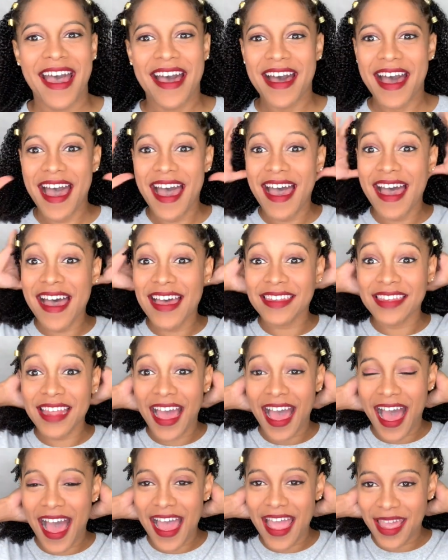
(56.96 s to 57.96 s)
And
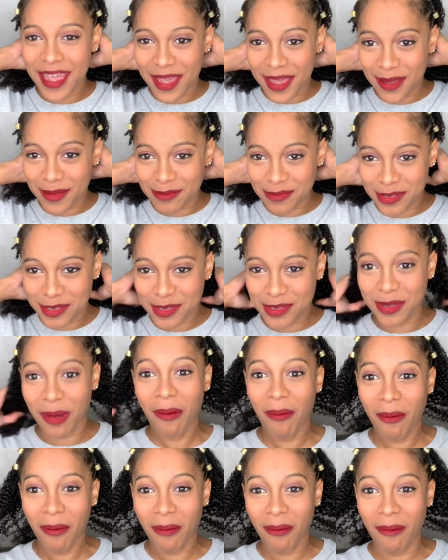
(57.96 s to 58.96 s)
I am
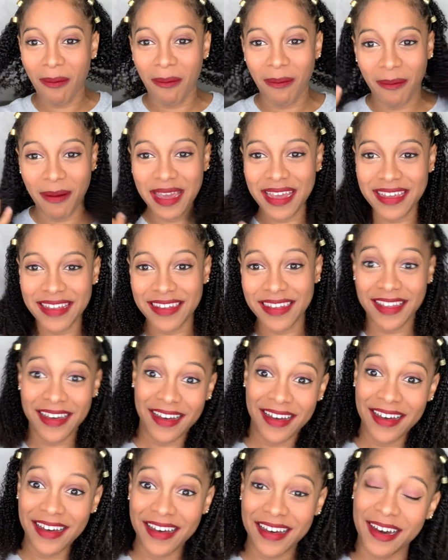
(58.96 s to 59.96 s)
so in
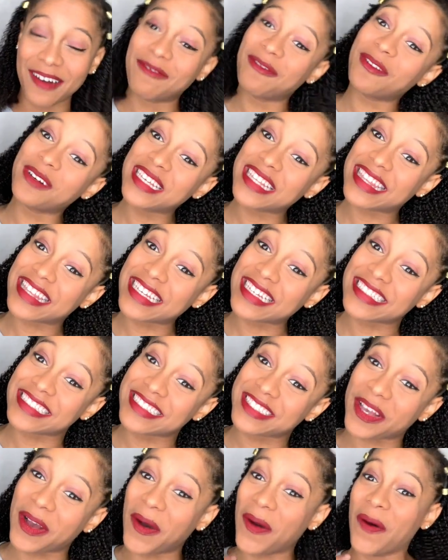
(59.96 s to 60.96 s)
love with
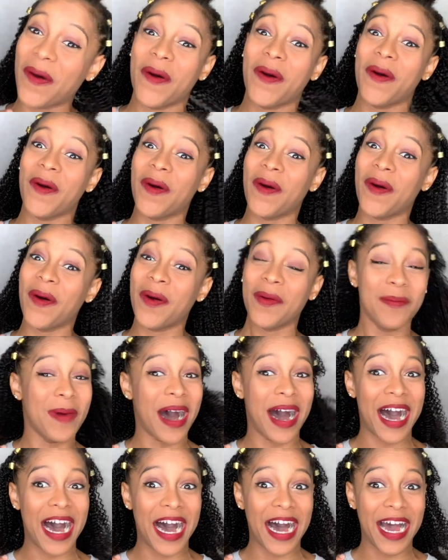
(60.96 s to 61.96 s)
it. Oh
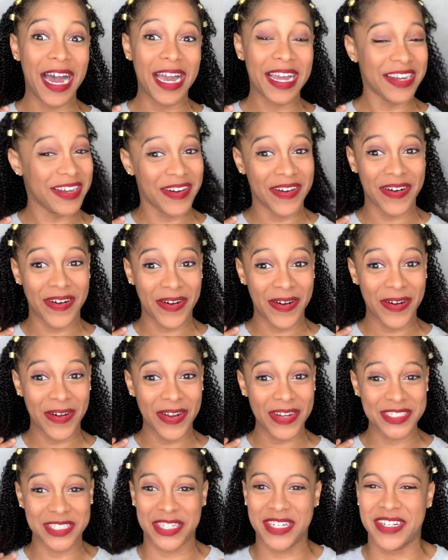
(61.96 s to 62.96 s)
my
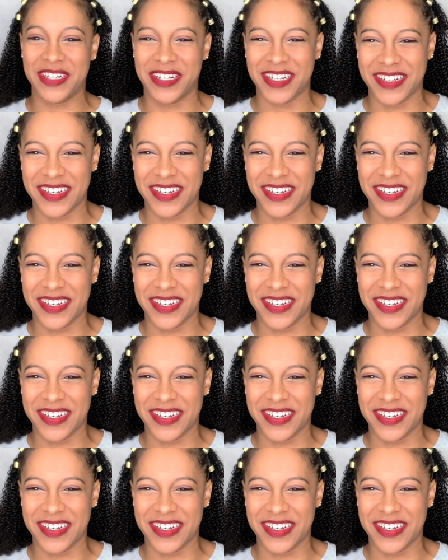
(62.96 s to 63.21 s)
gosh.